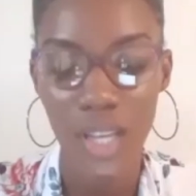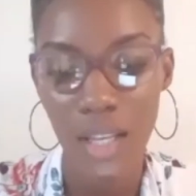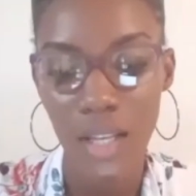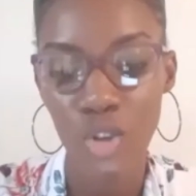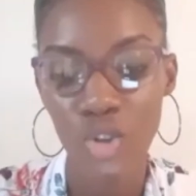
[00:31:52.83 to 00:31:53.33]

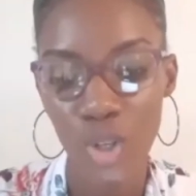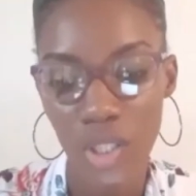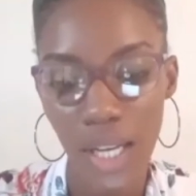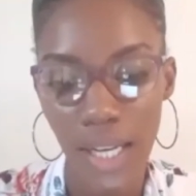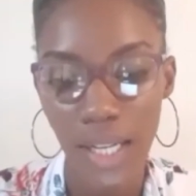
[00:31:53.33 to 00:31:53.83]
the
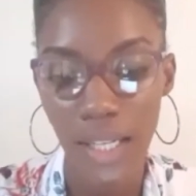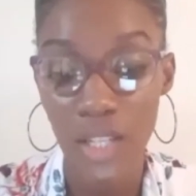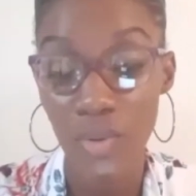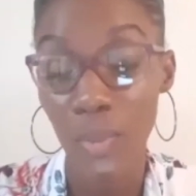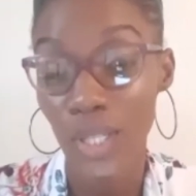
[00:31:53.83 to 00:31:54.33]
nutritional guidelines
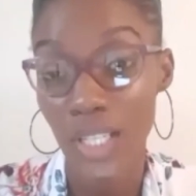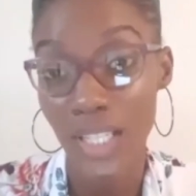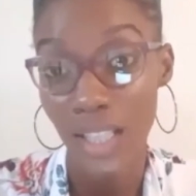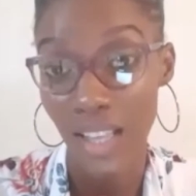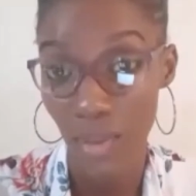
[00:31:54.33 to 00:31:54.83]
for persons
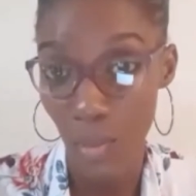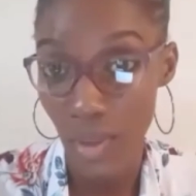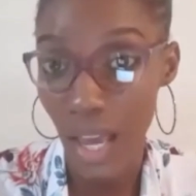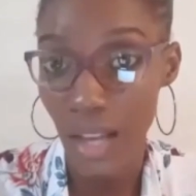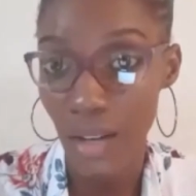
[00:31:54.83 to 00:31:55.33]
living with
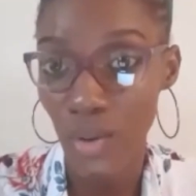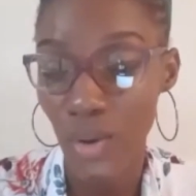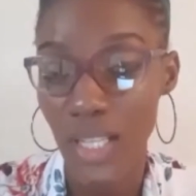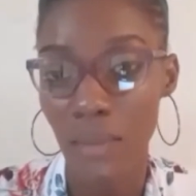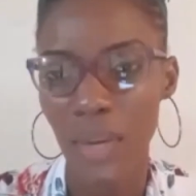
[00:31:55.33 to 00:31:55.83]
endo
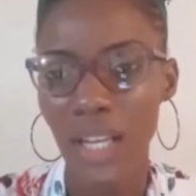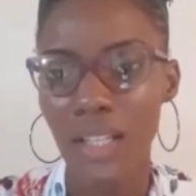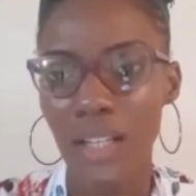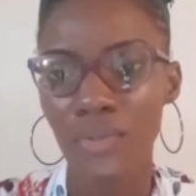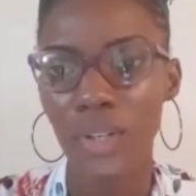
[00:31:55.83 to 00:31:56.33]
is a bit
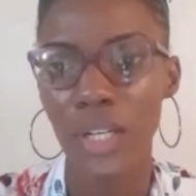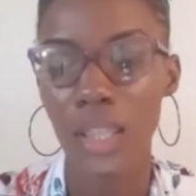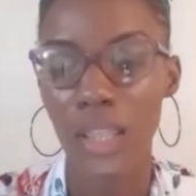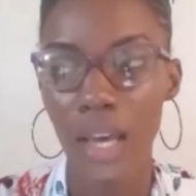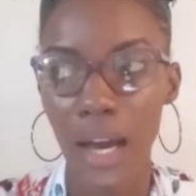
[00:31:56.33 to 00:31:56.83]
different
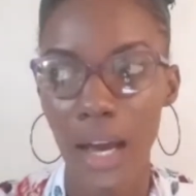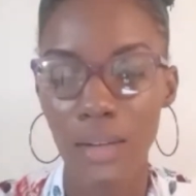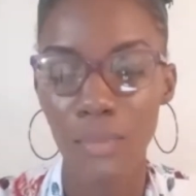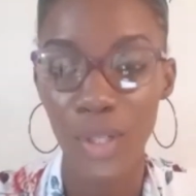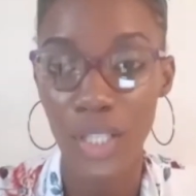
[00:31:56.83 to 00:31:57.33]
than
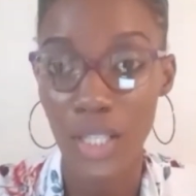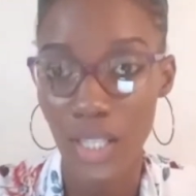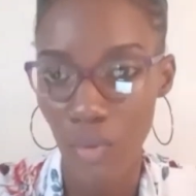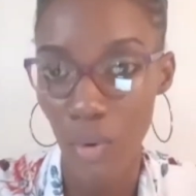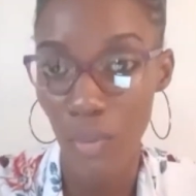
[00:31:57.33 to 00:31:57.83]
persons
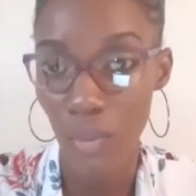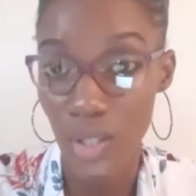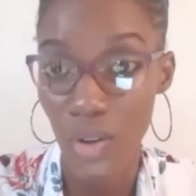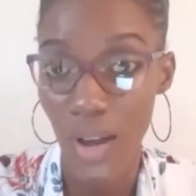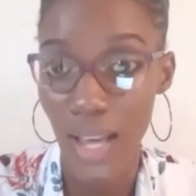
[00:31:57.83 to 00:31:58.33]
living with
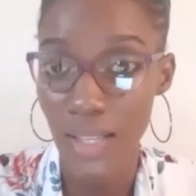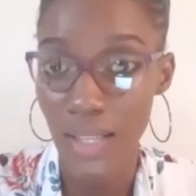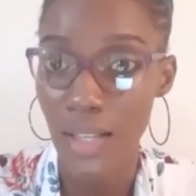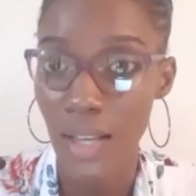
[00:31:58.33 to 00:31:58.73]
PCOS?